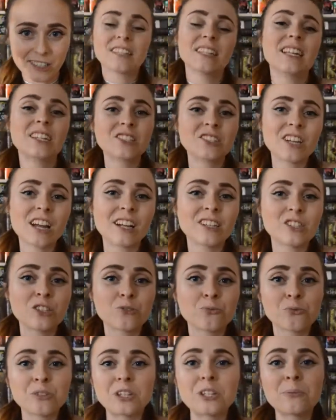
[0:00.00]
Next challenge is
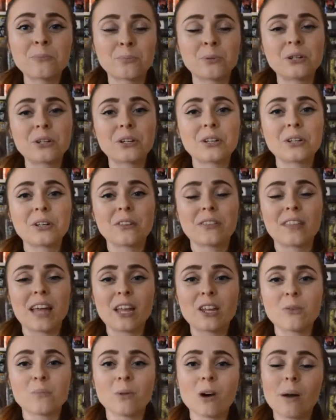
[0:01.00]
read a book
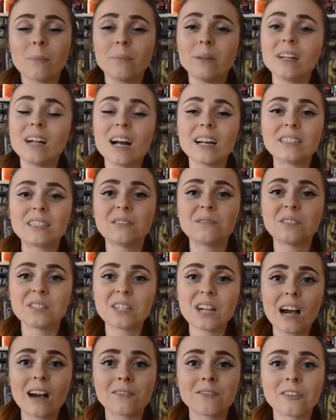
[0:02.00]
that you bought because of the
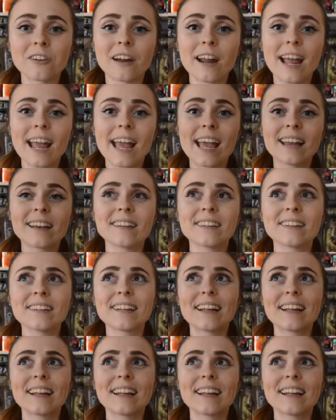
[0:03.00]
cover, and